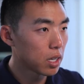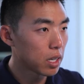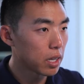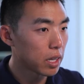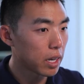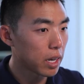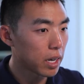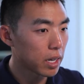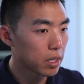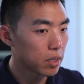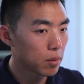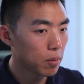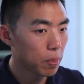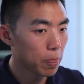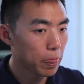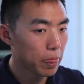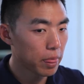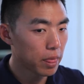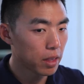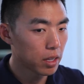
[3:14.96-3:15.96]
That,
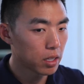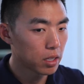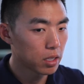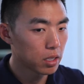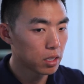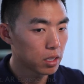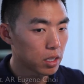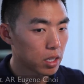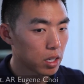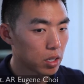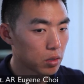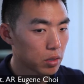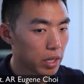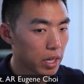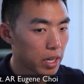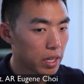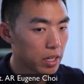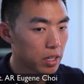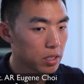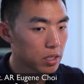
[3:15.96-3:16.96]
you know,
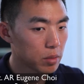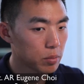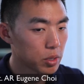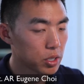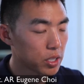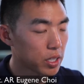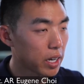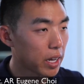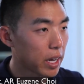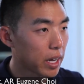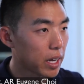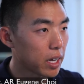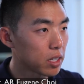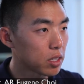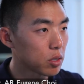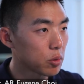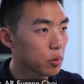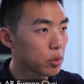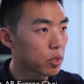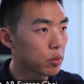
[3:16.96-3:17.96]
yeah, there's a mission at hand
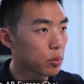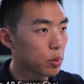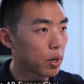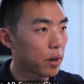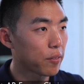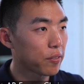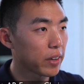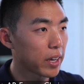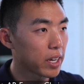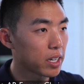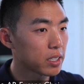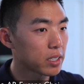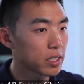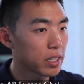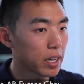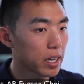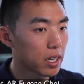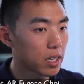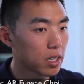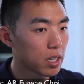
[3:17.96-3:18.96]
to win the war in
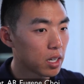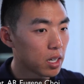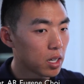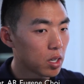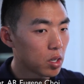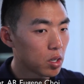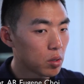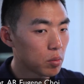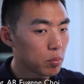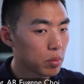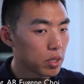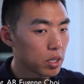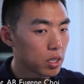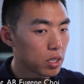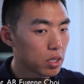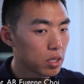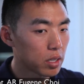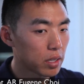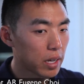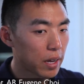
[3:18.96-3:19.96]
Afghanistan, but
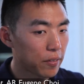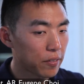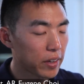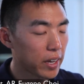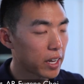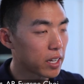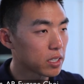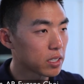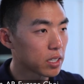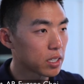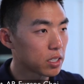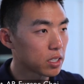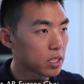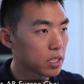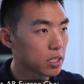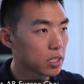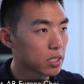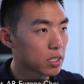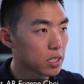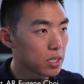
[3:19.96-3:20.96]
Afghanistan is
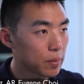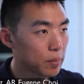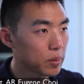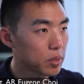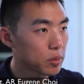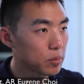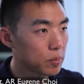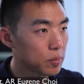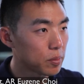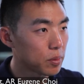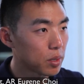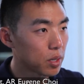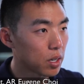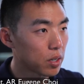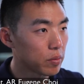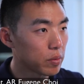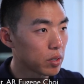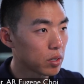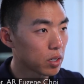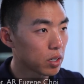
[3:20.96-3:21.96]
just a symptom
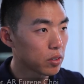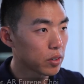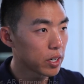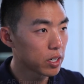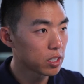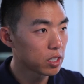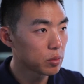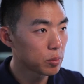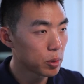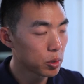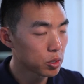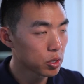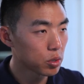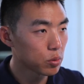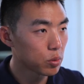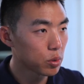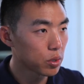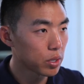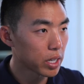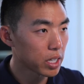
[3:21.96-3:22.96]
of a greater
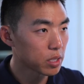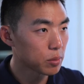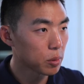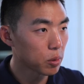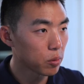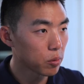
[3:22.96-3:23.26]
spiritual war that's being